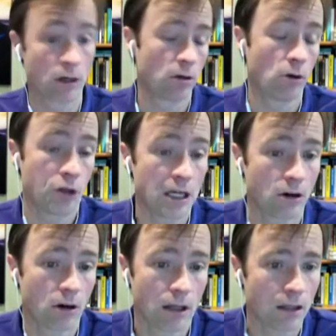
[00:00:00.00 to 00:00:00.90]

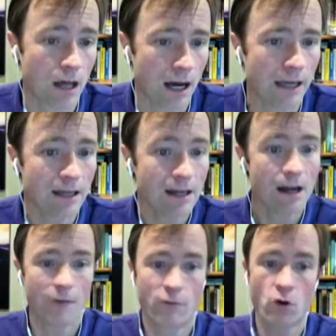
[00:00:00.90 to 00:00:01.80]
thinker online.
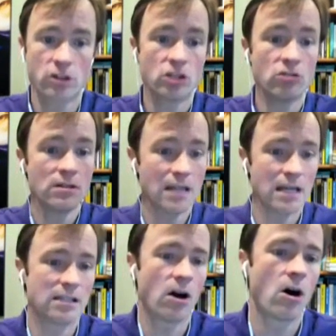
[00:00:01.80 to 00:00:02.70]
Of course, you need
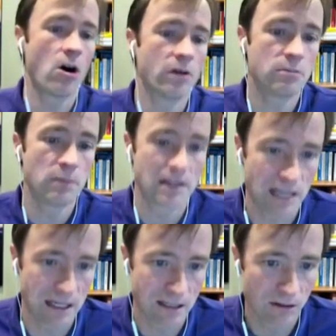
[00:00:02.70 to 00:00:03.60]
to always be
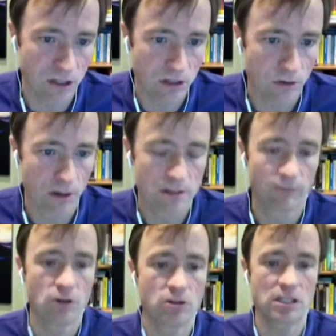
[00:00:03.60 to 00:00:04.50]
assessing the source. If
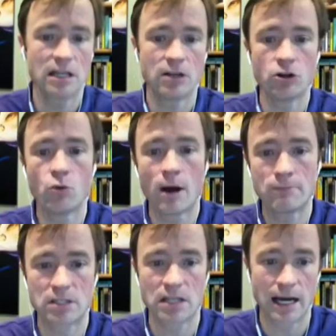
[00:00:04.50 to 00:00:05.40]
you see a new
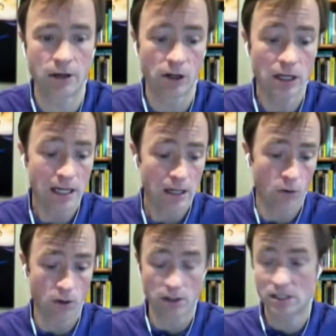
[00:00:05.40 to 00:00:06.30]
website
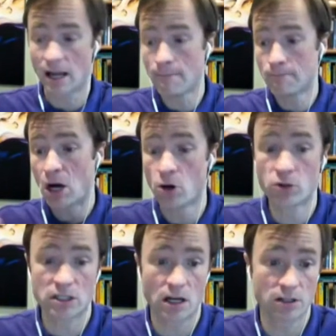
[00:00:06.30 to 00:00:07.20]
or some
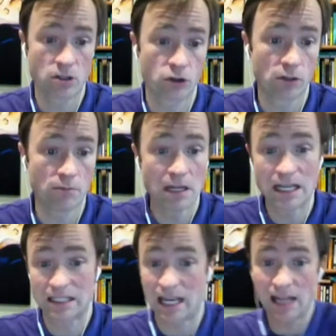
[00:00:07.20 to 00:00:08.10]
post on social media
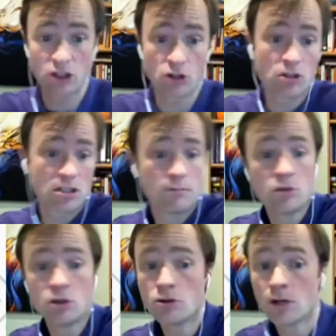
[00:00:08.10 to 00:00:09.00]
takes you to some
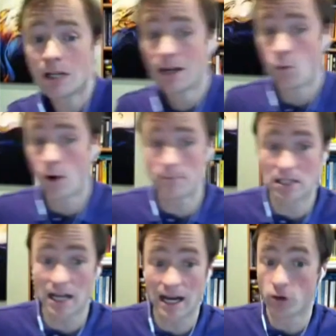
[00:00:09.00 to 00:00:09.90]
new
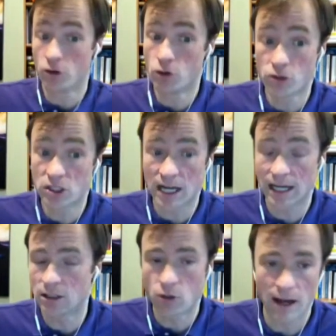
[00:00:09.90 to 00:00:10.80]
website or news site
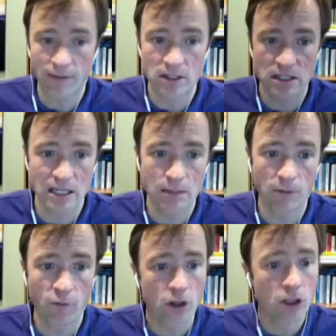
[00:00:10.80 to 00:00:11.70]
that you haven't seen
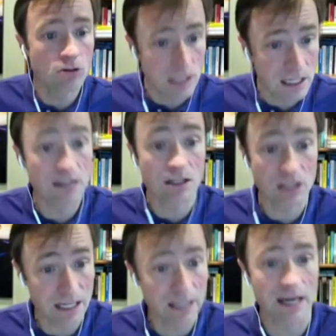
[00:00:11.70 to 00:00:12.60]
before, you need to
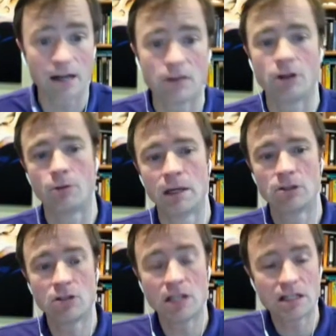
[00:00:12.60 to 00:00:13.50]
dig in a little bit. You
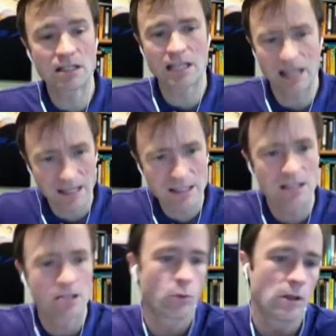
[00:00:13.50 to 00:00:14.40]
need to see, is this
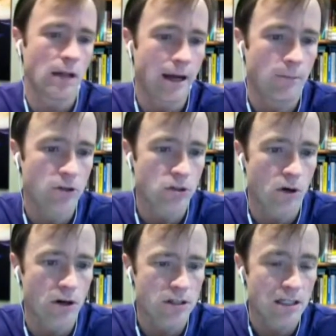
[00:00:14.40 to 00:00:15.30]
a reliable
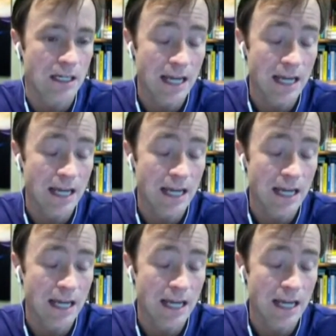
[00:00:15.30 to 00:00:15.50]
source? At